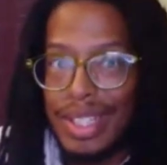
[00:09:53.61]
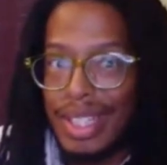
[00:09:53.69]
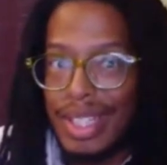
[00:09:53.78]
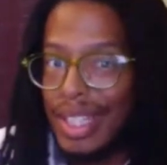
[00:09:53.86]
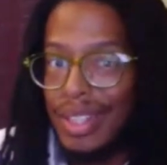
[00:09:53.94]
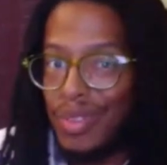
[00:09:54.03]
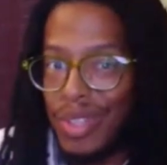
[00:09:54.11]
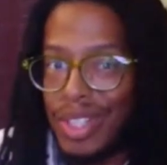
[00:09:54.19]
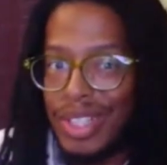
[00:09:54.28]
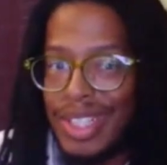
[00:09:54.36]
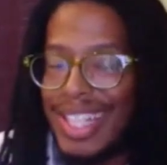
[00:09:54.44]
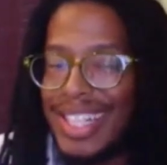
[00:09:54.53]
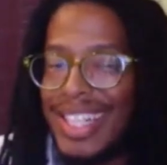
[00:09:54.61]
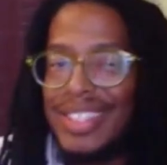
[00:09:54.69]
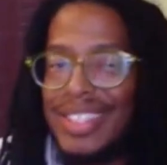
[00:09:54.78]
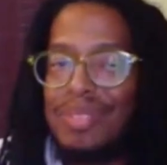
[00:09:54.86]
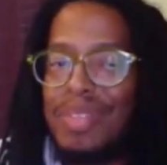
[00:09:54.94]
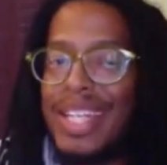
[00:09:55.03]
didn't work
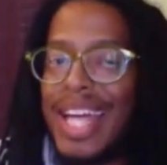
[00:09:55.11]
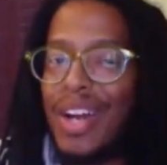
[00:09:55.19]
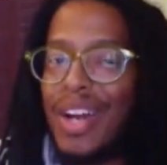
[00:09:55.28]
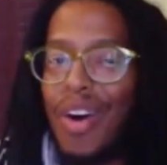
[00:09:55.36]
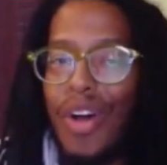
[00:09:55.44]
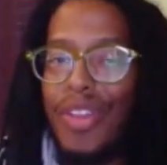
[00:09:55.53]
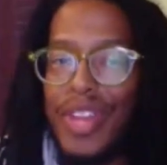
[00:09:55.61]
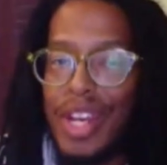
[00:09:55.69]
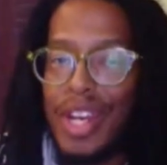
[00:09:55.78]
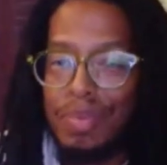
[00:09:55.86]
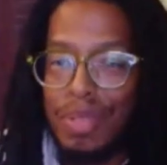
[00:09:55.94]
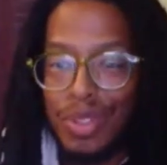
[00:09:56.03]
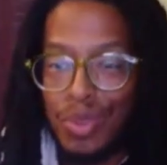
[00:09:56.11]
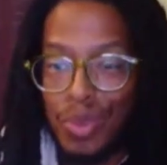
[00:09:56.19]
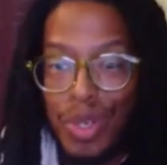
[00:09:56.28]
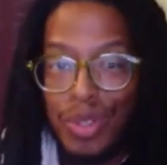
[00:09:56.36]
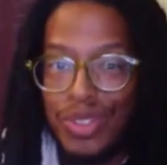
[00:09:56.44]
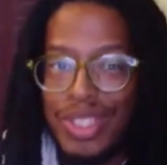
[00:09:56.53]
doesn't mean that all therapists
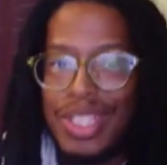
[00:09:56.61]
won't.